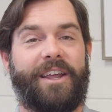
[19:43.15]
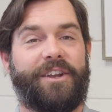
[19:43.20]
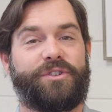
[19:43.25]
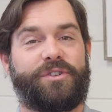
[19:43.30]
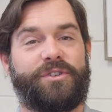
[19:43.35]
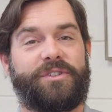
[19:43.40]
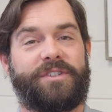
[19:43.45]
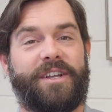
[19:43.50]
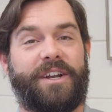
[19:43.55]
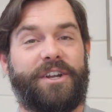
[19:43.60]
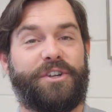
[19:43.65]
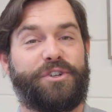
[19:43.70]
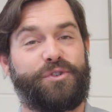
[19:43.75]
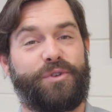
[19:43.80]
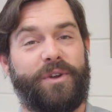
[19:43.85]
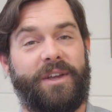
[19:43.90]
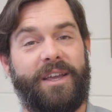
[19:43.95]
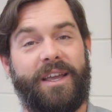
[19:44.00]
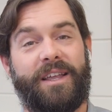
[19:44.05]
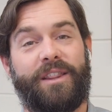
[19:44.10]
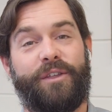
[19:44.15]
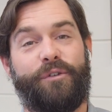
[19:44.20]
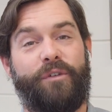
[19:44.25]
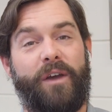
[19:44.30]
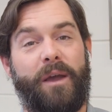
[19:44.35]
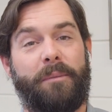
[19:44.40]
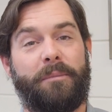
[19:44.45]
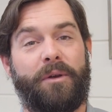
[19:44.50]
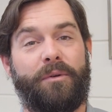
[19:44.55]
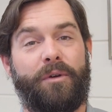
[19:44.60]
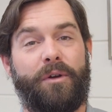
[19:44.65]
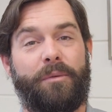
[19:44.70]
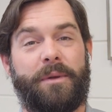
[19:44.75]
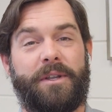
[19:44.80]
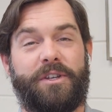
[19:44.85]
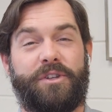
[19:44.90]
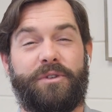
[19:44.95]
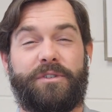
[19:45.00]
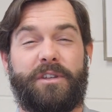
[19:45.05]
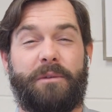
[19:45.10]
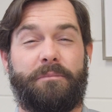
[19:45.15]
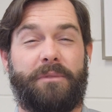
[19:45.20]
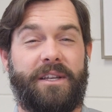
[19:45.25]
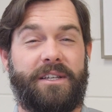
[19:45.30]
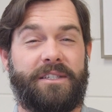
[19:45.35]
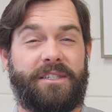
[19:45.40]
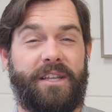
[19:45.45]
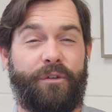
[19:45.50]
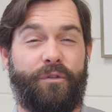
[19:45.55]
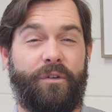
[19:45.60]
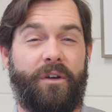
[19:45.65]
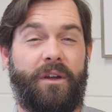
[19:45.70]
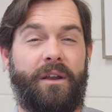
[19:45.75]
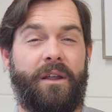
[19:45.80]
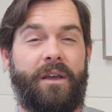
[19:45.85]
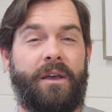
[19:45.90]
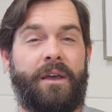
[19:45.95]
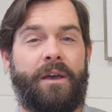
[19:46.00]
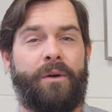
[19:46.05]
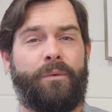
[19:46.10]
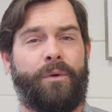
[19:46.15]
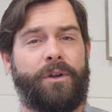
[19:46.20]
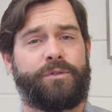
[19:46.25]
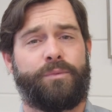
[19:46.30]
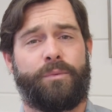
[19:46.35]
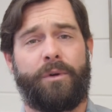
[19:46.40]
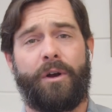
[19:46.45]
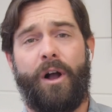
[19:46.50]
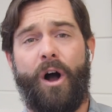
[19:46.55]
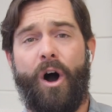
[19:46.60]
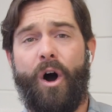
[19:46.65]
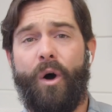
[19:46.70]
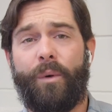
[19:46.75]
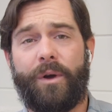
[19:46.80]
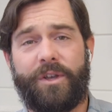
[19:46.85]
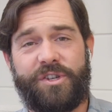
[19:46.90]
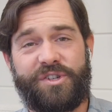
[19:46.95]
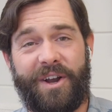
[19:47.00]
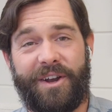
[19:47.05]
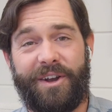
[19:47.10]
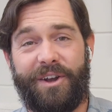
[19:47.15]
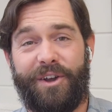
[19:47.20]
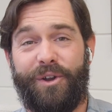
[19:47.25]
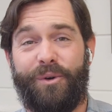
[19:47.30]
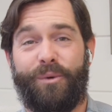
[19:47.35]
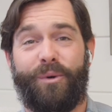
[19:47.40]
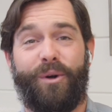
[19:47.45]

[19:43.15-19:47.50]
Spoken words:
interest and intrigue in the family room and do something different, which we're always trying to do.